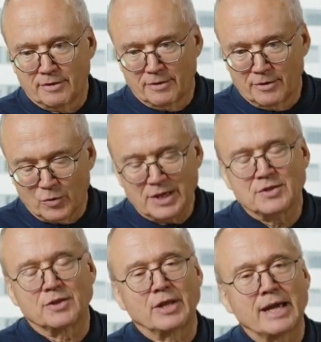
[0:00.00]

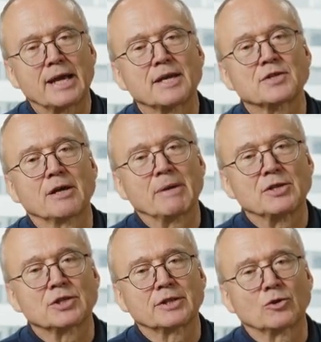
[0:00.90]
reason there is, I
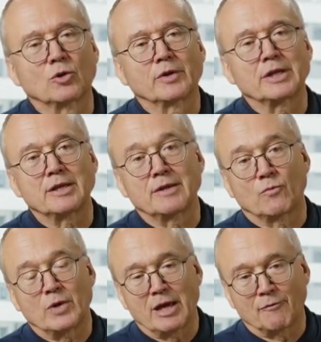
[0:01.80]
mentioned it already,
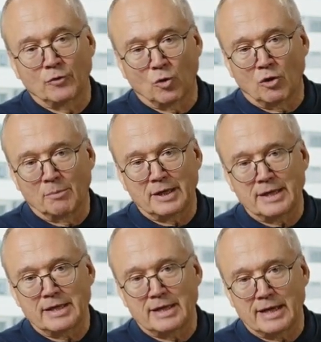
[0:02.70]
we have
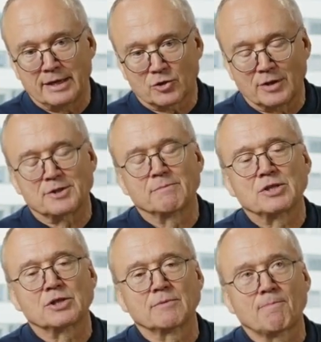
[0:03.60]
normally in
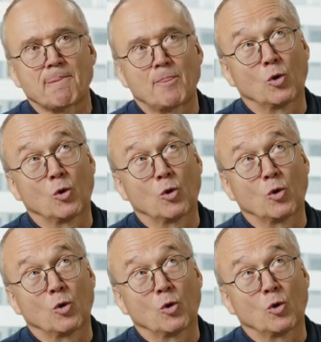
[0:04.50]
transmission,